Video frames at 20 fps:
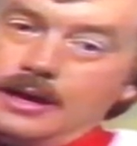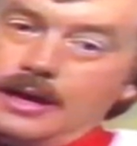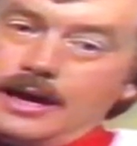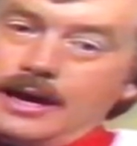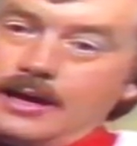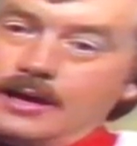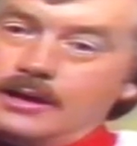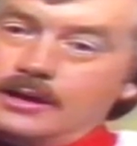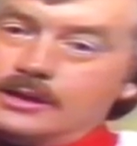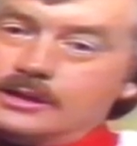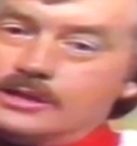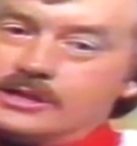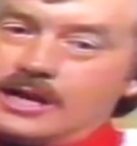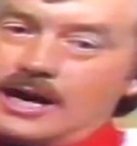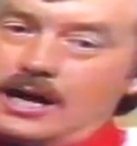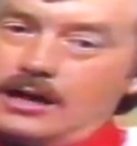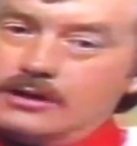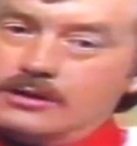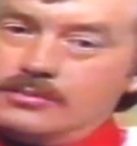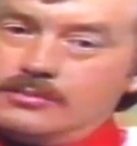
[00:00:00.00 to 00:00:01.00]
And its
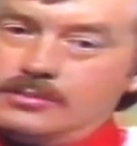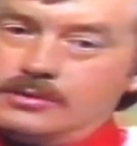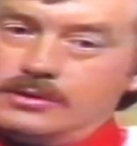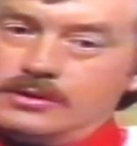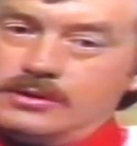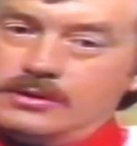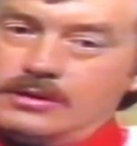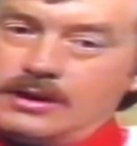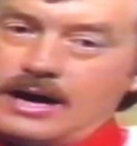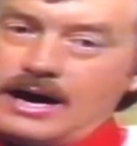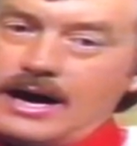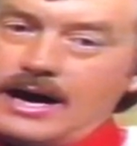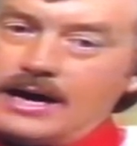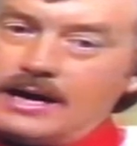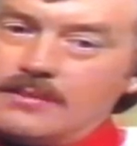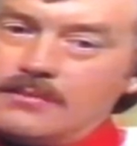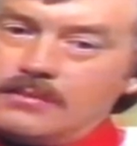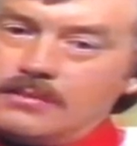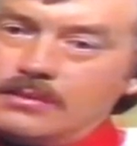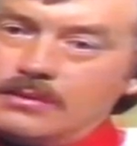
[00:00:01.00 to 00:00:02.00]
ultimate
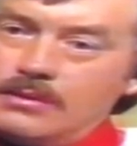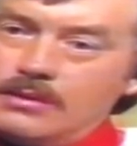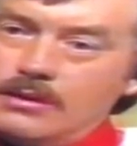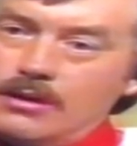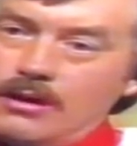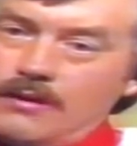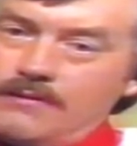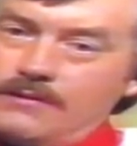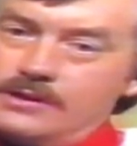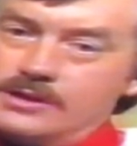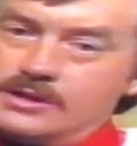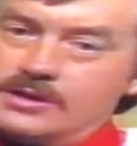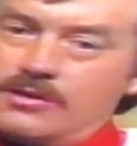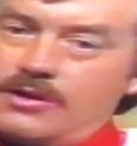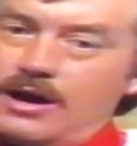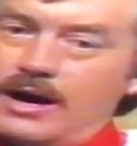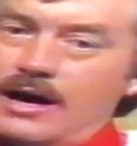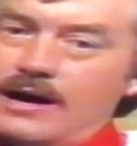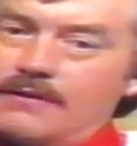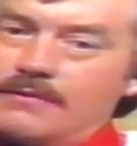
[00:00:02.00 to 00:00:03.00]
aim of this
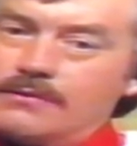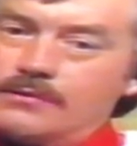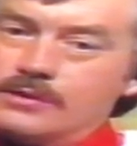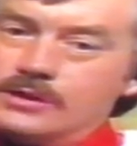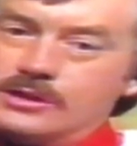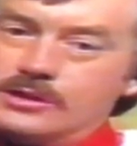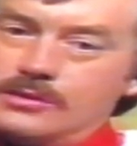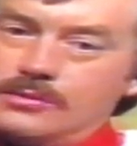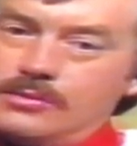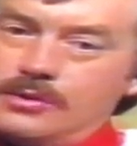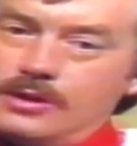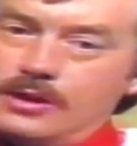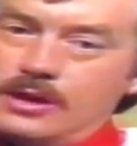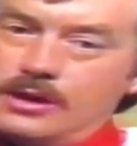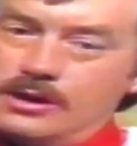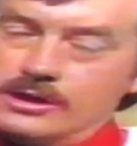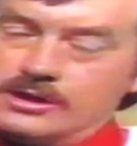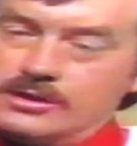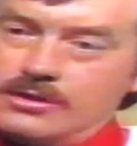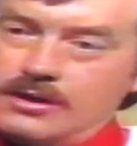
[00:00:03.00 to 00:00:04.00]
craft was to win
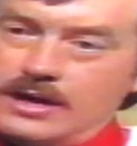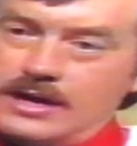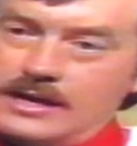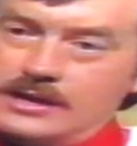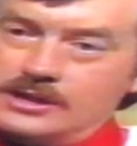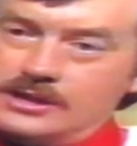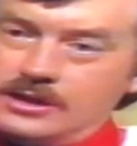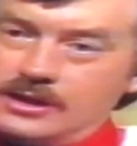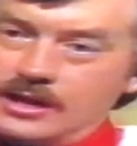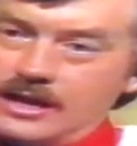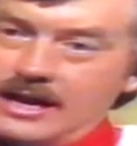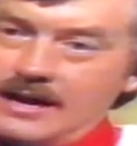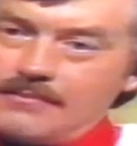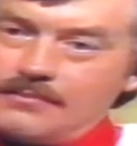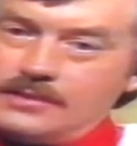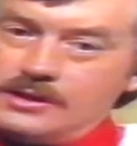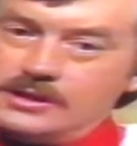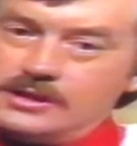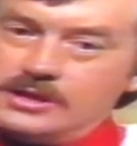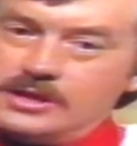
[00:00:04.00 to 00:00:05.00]
the Australasian
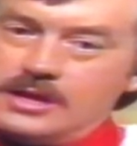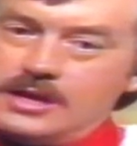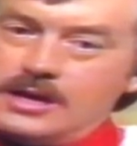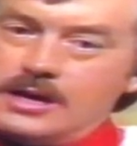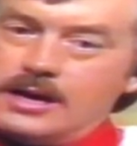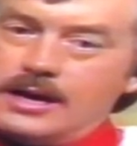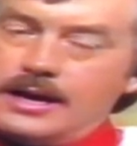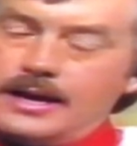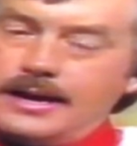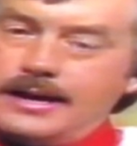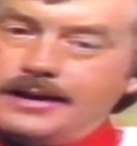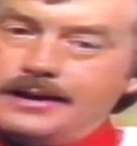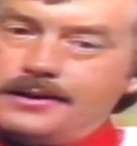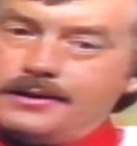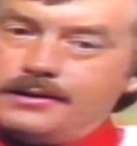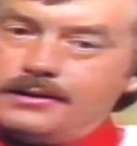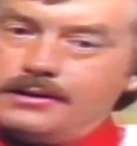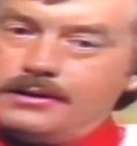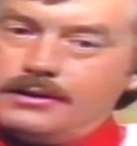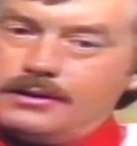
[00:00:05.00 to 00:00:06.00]
Cup this year
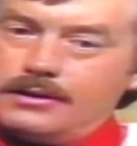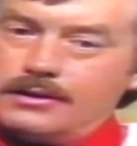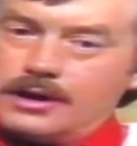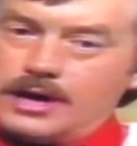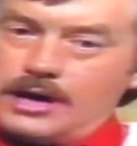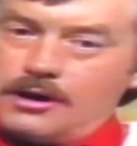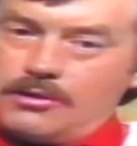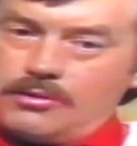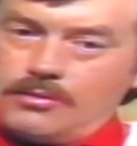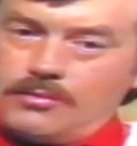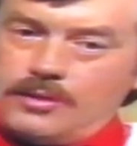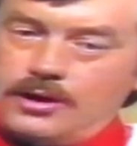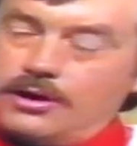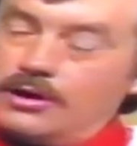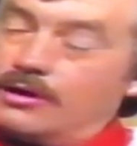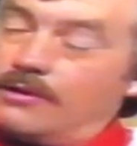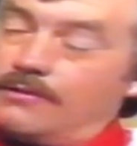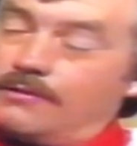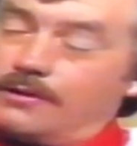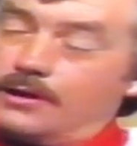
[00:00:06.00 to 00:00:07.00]
and go to
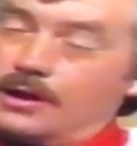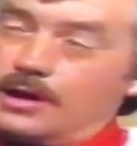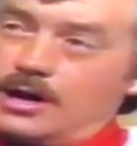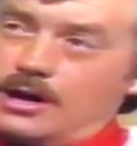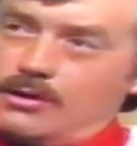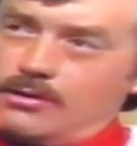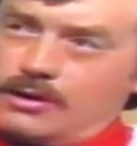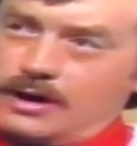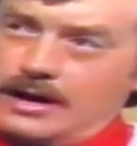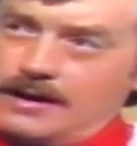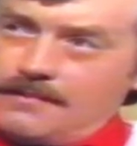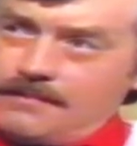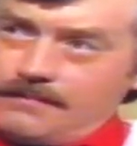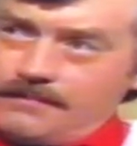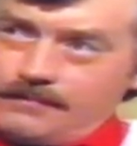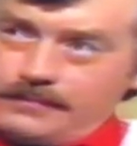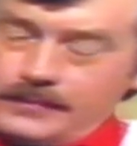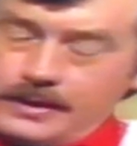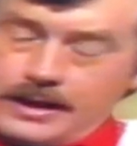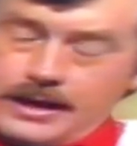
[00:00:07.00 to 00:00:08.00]
America for the Gold Cup
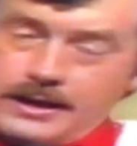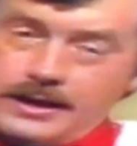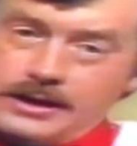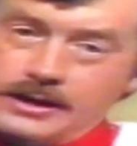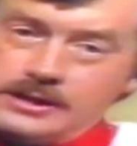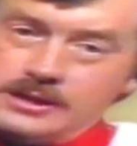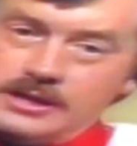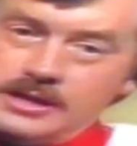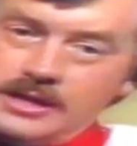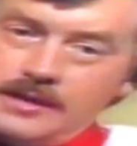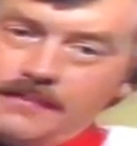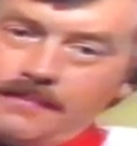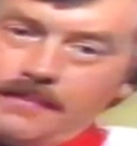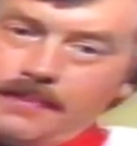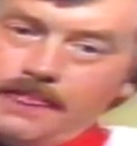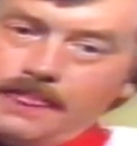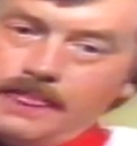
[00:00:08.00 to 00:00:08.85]
later this year.